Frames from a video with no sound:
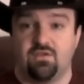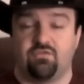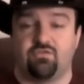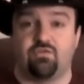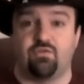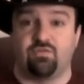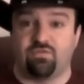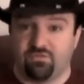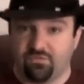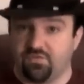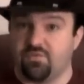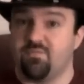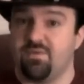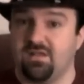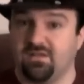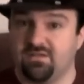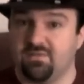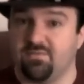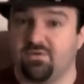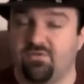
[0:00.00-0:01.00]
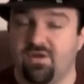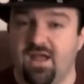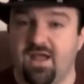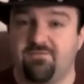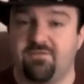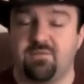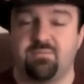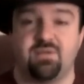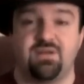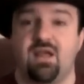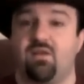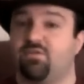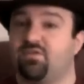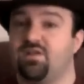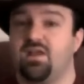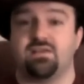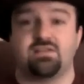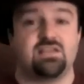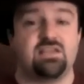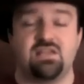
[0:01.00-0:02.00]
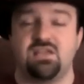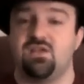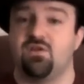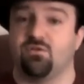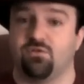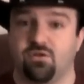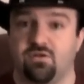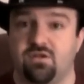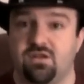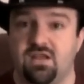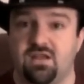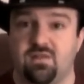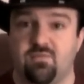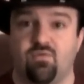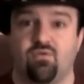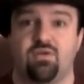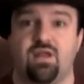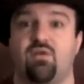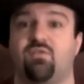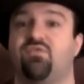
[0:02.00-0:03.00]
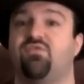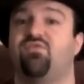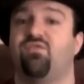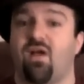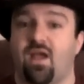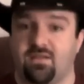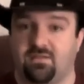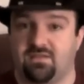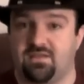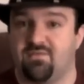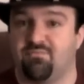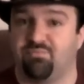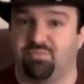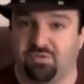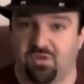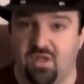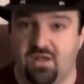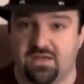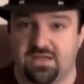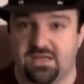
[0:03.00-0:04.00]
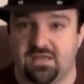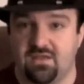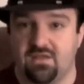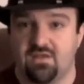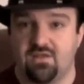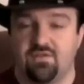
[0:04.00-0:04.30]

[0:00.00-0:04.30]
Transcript: So it's for the male demographic, but now it's not geeky or nerdy anymore. Now it's violent and bloody.